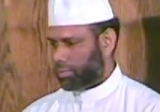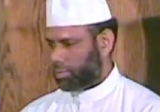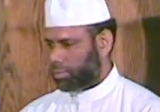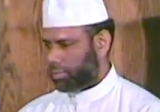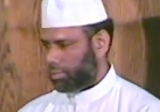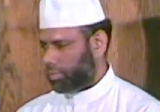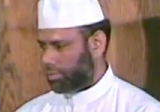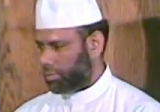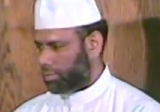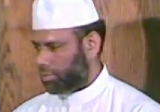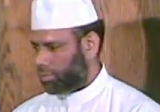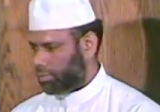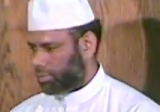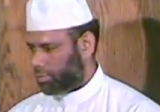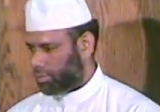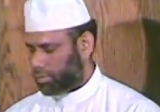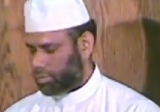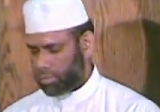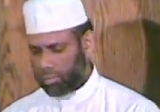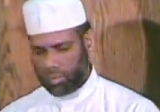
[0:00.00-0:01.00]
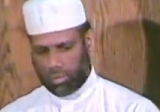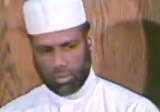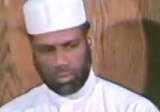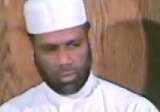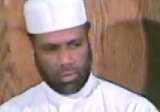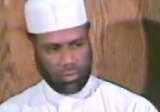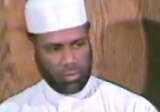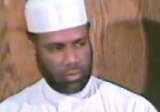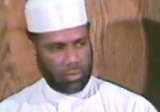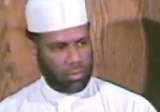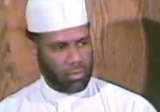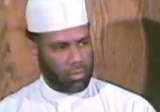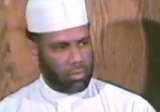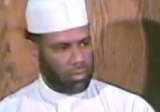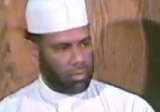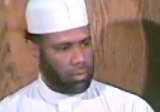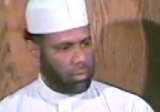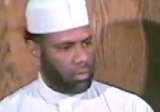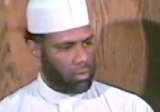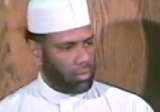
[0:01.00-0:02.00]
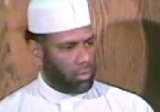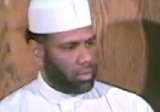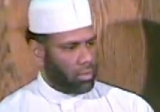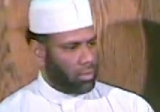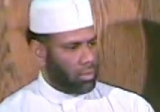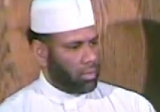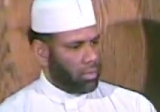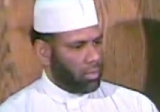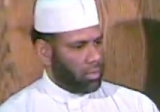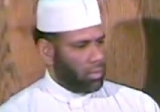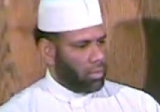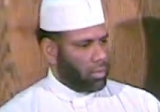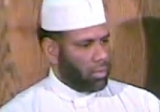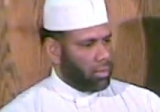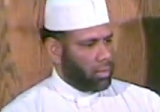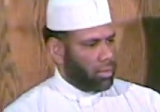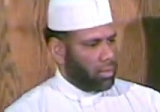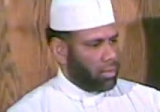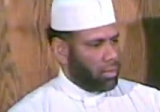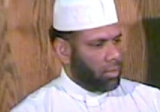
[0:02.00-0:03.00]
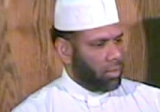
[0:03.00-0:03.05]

(no one is talking)